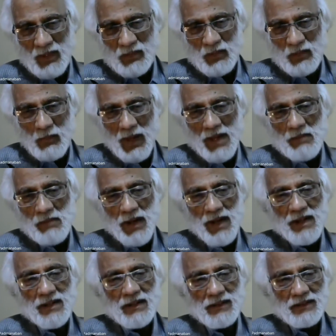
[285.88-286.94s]
To my
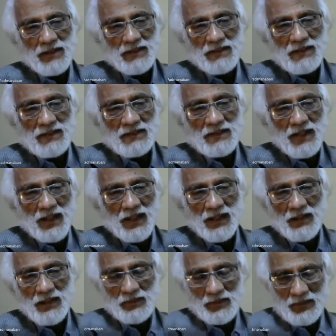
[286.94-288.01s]
mind, this is
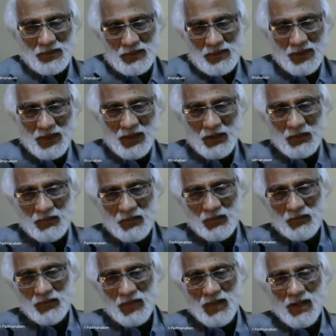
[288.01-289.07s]
a you know
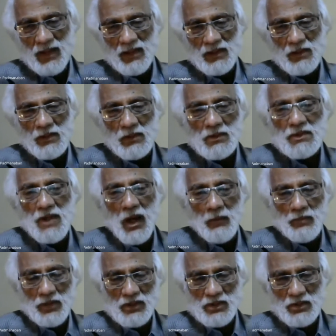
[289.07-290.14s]
a huge
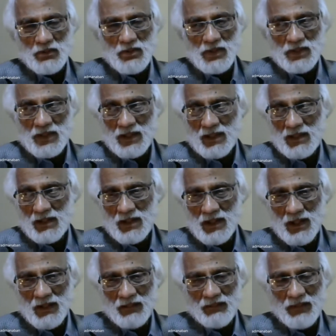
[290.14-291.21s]
opportunity,
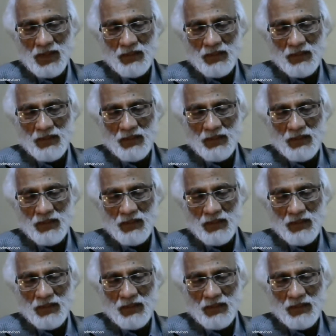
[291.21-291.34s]
a,